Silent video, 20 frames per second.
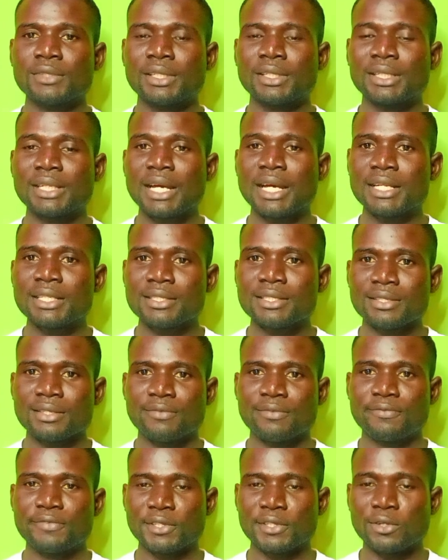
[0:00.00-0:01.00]
that
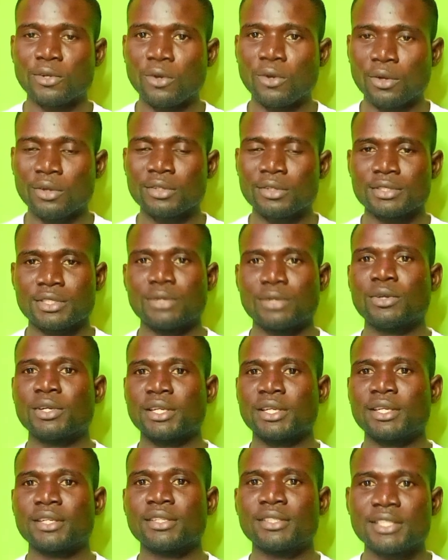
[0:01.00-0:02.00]
figure, say,
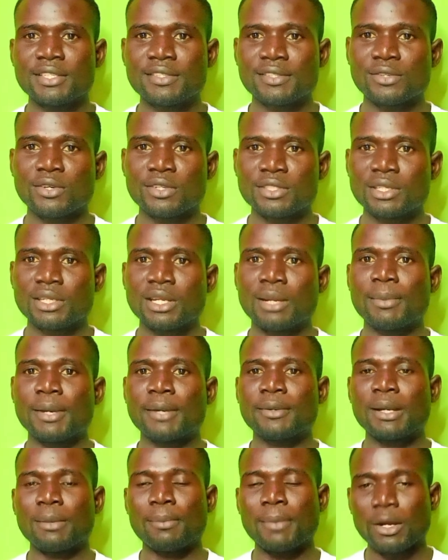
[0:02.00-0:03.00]
okay, this content I'm
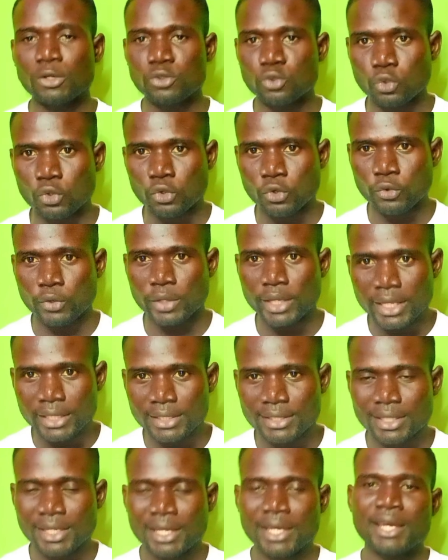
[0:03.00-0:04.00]
about to
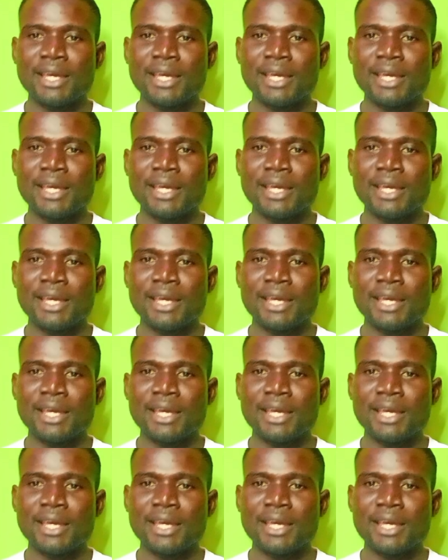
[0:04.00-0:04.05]
create,